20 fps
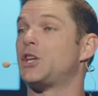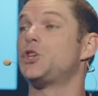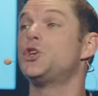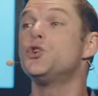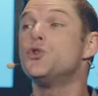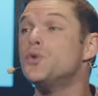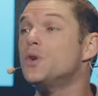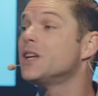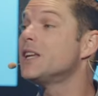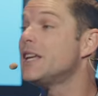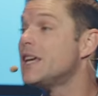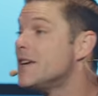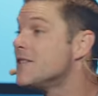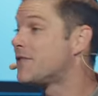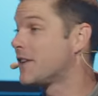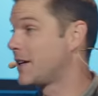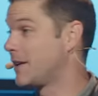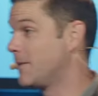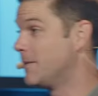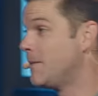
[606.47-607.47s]
You can
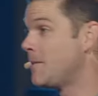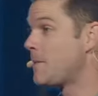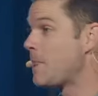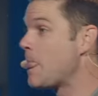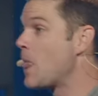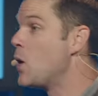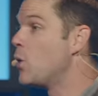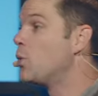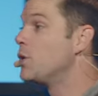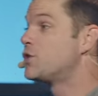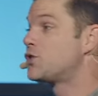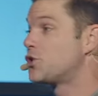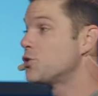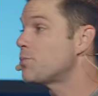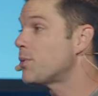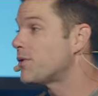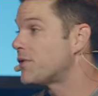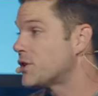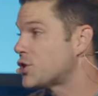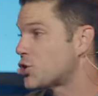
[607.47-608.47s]
even, with
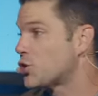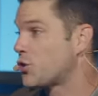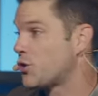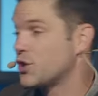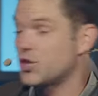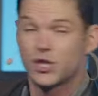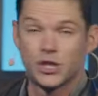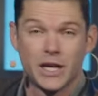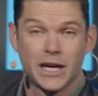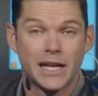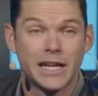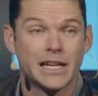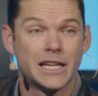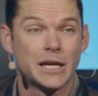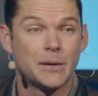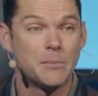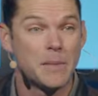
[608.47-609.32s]
superficial Christianity,